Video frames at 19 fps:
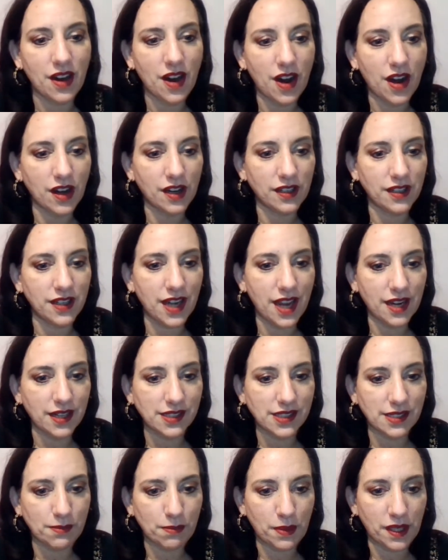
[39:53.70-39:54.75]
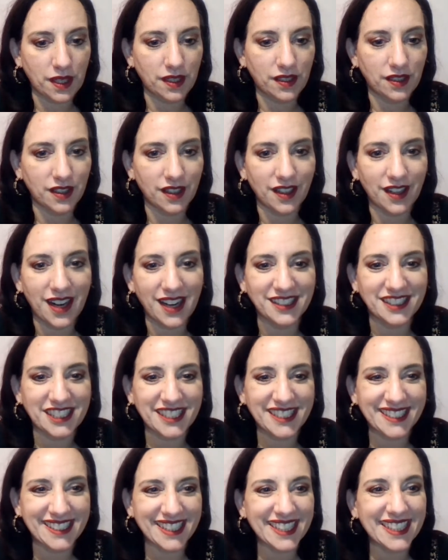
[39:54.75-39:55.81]
our next speaker and
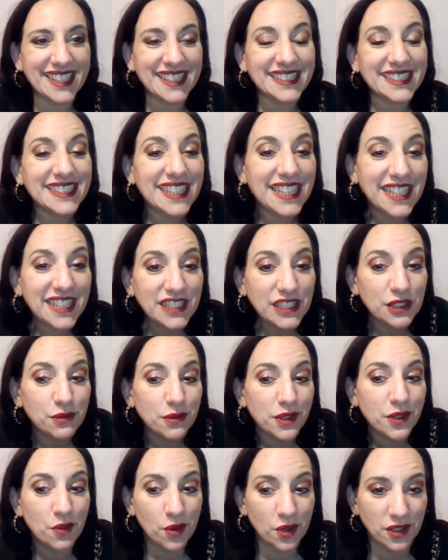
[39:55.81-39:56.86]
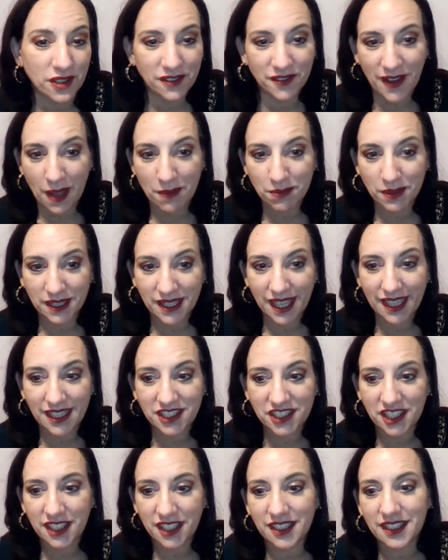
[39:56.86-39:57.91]
she's going to continue with order of
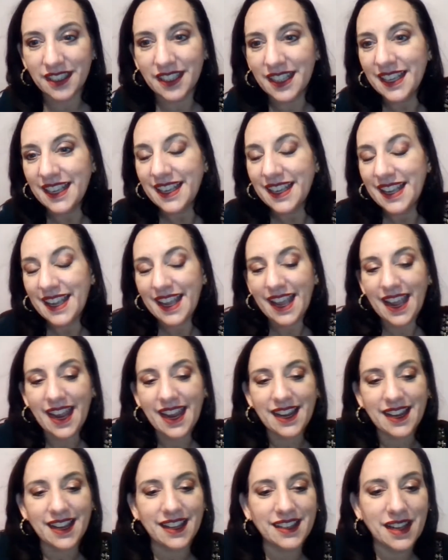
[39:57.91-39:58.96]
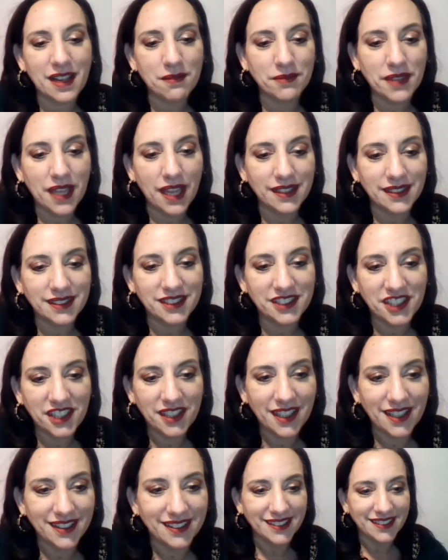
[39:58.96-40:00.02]
application. And um, that is Gina.